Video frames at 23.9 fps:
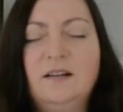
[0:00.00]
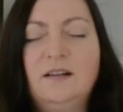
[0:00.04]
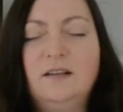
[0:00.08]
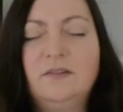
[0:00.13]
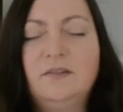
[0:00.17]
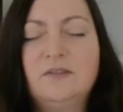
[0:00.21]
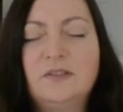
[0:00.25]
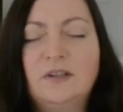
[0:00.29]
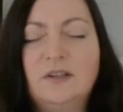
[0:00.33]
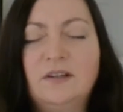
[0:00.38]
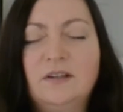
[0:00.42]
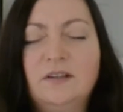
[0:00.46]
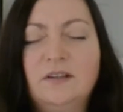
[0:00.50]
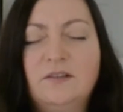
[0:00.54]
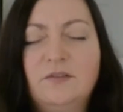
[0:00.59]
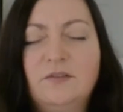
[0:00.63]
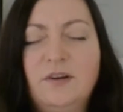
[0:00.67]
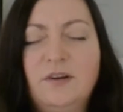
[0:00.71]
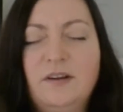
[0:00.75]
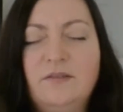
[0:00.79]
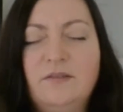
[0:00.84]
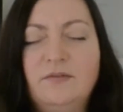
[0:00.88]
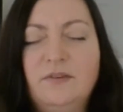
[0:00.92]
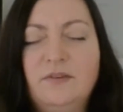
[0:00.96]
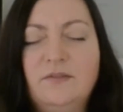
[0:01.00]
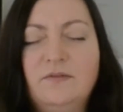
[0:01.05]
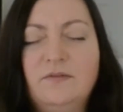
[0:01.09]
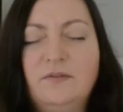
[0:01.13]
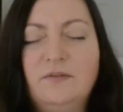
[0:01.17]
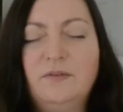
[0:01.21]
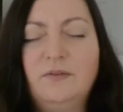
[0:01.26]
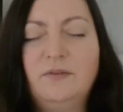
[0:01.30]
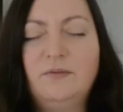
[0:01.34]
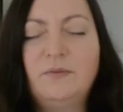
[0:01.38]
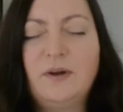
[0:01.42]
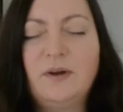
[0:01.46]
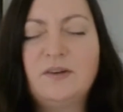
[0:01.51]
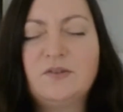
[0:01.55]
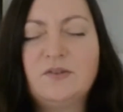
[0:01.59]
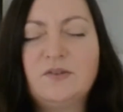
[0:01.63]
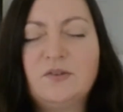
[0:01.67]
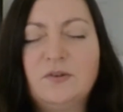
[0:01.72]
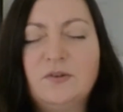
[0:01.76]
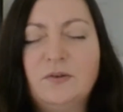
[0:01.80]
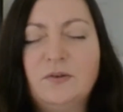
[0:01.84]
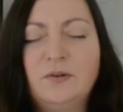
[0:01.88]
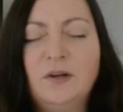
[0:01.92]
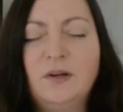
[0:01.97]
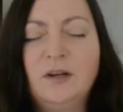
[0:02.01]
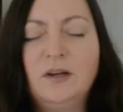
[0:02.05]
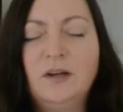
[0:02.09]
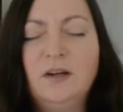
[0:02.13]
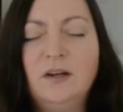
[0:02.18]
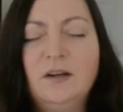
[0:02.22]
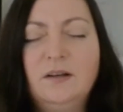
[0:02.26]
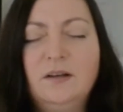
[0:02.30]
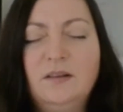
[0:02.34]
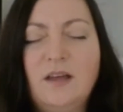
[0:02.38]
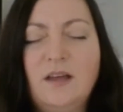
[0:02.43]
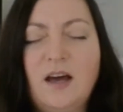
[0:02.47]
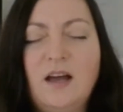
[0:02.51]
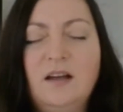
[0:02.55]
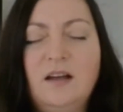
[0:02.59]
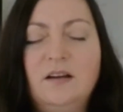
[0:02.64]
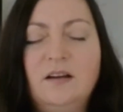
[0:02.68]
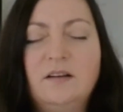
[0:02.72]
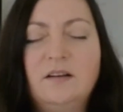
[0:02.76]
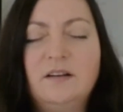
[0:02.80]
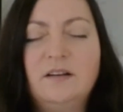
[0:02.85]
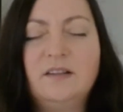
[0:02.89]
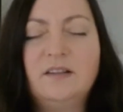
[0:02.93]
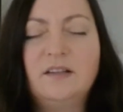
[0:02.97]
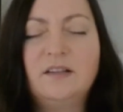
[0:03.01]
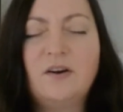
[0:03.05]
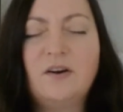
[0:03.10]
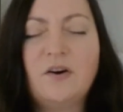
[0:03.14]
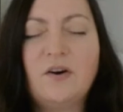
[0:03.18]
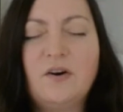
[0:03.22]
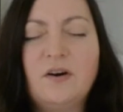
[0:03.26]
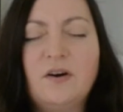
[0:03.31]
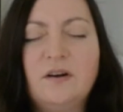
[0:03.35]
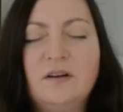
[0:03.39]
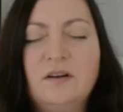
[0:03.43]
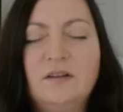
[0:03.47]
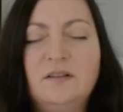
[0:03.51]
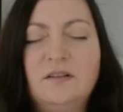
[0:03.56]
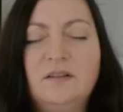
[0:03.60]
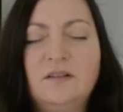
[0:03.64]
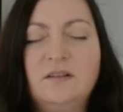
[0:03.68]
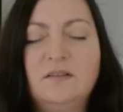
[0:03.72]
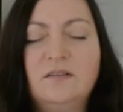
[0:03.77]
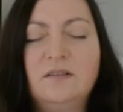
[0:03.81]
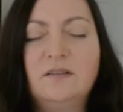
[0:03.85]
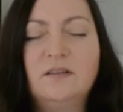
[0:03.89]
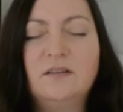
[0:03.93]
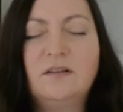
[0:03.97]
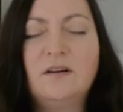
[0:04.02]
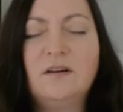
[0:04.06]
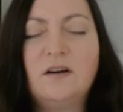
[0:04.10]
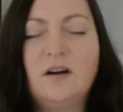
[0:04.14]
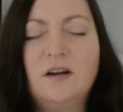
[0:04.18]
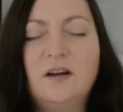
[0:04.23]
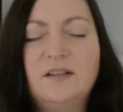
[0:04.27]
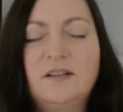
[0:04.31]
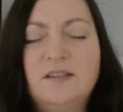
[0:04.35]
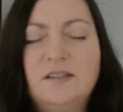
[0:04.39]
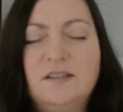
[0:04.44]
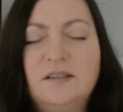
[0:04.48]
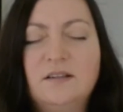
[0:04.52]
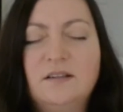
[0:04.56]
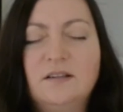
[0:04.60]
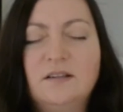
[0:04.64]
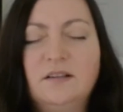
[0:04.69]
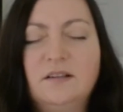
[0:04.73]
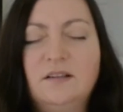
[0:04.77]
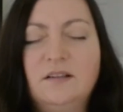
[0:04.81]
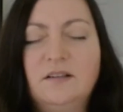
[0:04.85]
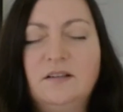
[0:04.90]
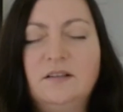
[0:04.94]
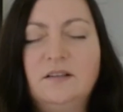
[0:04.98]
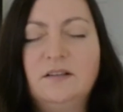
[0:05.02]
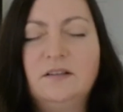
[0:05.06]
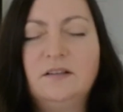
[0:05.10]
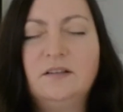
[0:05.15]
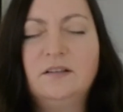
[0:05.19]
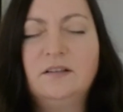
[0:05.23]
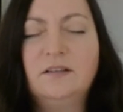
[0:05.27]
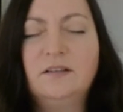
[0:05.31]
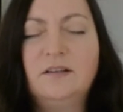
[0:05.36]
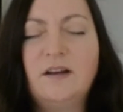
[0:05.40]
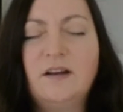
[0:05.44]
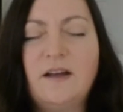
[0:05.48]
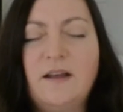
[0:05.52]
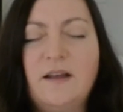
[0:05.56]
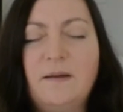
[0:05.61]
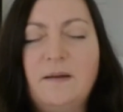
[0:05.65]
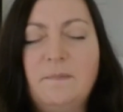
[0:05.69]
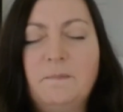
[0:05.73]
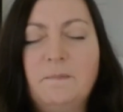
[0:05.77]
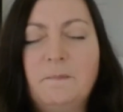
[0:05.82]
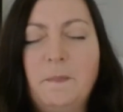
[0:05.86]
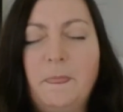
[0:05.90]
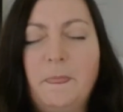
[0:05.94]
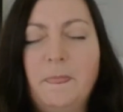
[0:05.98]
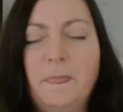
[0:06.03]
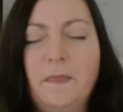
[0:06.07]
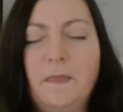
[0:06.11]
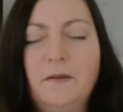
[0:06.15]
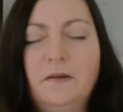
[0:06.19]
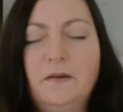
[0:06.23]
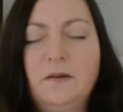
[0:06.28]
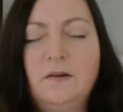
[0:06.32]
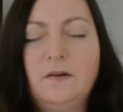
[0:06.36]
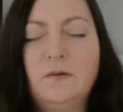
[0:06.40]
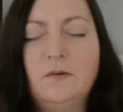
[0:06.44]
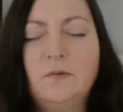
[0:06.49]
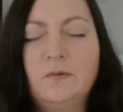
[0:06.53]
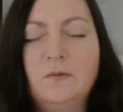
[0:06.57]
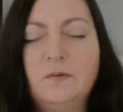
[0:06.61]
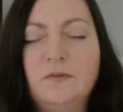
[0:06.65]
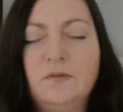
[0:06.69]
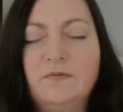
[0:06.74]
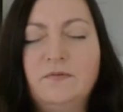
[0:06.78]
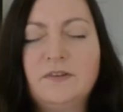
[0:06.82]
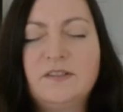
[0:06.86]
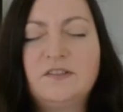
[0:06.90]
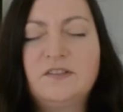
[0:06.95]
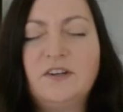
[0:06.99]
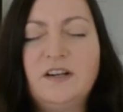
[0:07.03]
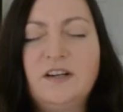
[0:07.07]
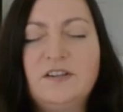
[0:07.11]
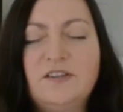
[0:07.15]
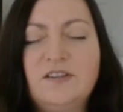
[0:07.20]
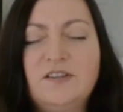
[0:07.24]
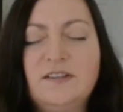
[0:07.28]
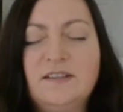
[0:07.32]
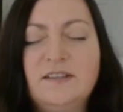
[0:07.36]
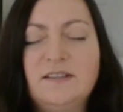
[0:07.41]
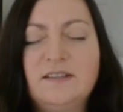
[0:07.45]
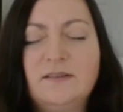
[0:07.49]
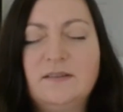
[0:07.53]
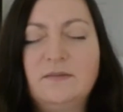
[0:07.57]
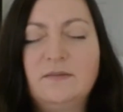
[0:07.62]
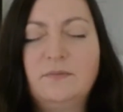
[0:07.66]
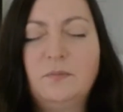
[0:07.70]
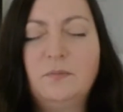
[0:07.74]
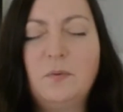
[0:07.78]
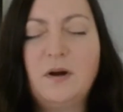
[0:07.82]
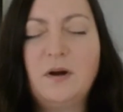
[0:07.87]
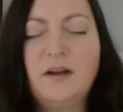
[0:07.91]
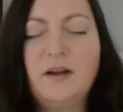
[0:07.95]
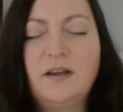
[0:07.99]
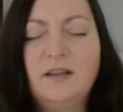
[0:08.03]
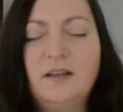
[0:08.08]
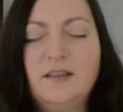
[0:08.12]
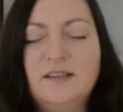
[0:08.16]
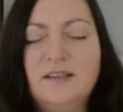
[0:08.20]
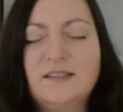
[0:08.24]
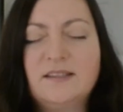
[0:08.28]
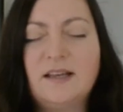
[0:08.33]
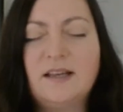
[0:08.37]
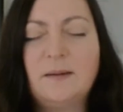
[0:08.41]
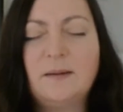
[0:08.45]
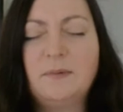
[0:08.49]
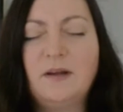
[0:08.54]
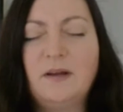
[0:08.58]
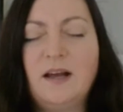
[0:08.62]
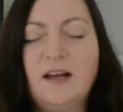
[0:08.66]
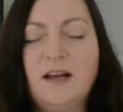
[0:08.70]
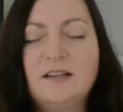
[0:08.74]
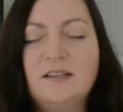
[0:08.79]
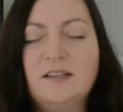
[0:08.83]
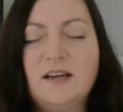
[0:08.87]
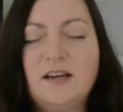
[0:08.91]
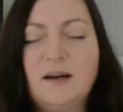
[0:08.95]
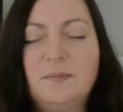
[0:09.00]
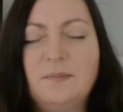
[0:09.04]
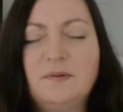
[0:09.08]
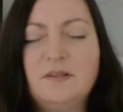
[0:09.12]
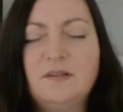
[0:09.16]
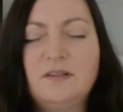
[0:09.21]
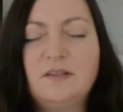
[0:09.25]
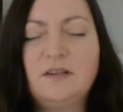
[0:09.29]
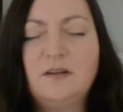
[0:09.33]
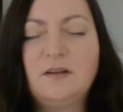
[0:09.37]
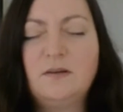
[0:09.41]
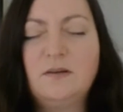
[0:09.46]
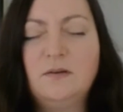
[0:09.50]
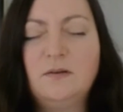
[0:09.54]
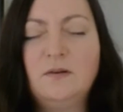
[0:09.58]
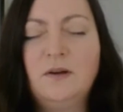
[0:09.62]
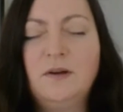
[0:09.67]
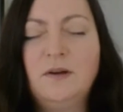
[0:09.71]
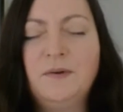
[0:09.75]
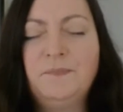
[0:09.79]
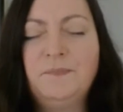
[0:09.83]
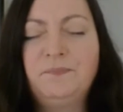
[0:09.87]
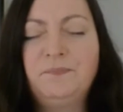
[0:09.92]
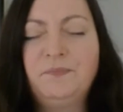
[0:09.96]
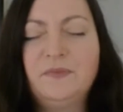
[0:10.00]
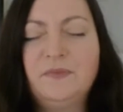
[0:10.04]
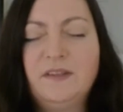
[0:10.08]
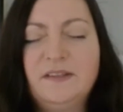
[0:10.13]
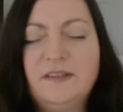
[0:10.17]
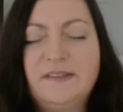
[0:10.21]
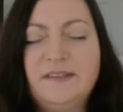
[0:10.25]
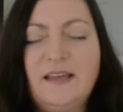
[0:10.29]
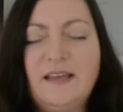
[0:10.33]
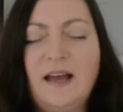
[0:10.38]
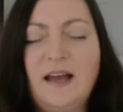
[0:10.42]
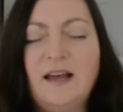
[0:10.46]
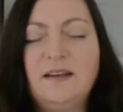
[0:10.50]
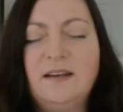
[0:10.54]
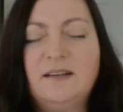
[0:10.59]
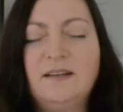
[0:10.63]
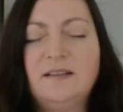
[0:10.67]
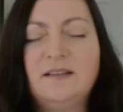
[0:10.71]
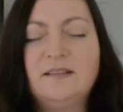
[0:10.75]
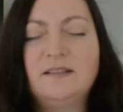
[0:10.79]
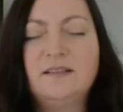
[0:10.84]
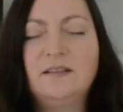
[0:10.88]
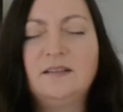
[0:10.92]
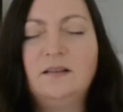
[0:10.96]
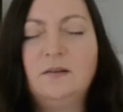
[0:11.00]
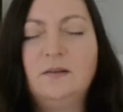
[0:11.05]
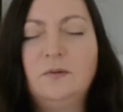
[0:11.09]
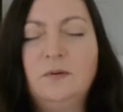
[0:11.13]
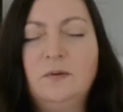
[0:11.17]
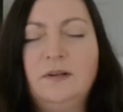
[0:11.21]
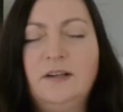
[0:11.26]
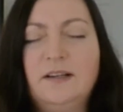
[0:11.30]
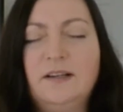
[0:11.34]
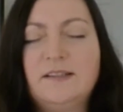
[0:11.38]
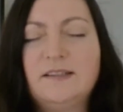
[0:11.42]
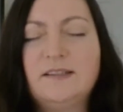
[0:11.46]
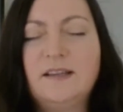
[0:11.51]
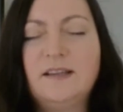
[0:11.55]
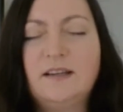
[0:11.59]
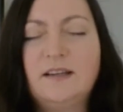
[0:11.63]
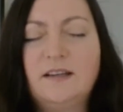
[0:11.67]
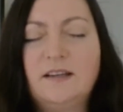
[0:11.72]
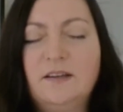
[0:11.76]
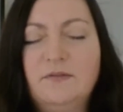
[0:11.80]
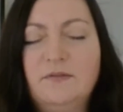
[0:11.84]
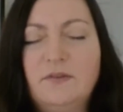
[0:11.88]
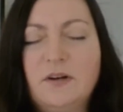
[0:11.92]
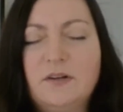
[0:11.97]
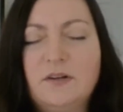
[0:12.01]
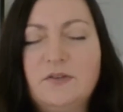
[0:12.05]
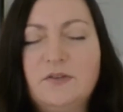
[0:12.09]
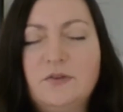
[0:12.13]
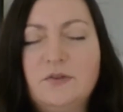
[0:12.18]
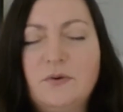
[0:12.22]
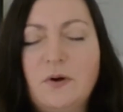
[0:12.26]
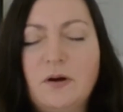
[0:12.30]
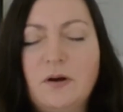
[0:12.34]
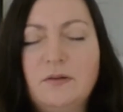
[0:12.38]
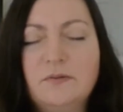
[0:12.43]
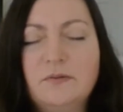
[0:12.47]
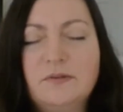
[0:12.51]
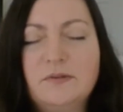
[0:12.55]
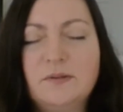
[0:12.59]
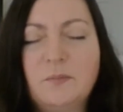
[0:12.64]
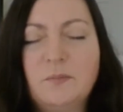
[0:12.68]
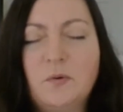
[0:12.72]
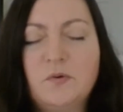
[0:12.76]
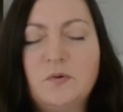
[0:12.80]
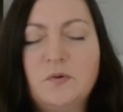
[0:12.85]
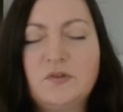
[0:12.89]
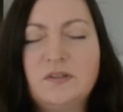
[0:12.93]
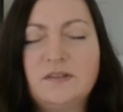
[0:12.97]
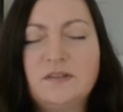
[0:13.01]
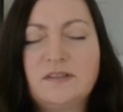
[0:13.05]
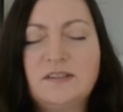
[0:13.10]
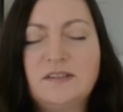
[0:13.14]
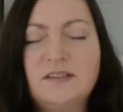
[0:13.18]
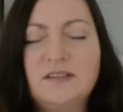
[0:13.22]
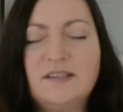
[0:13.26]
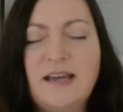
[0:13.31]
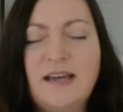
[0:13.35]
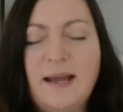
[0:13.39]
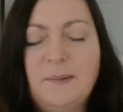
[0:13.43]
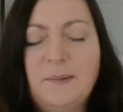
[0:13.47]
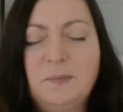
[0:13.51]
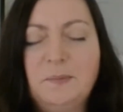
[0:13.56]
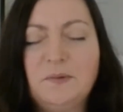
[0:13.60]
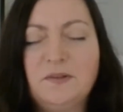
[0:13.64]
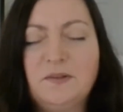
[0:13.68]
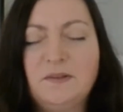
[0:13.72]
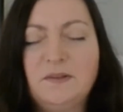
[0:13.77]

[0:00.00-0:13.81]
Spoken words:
You've studied grief. You've went through the anger at the god or the gods. Your frustrations of why this had to happen to you, the sadness, the loneliness. Like you've gone through all those emotions in depth.